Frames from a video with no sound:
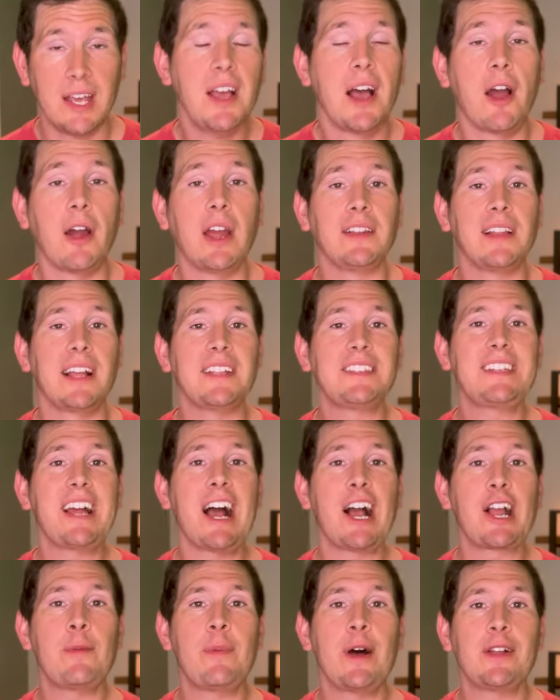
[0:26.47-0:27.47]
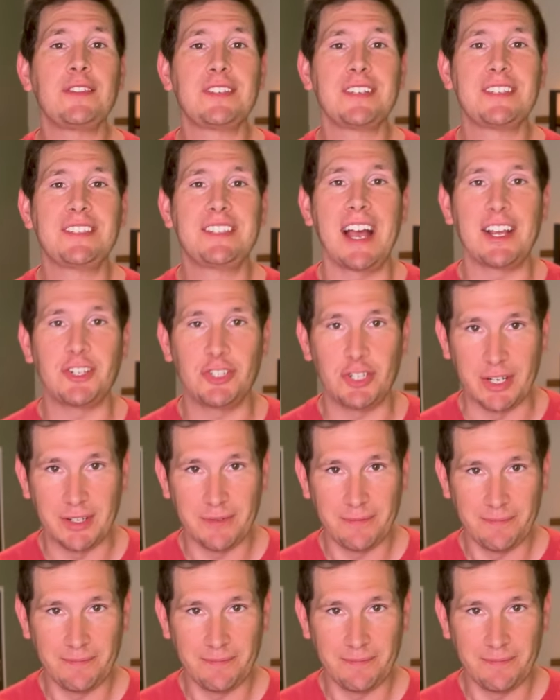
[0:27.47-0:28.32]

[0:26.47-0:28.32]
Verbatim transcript: All right, let's talk about Succession.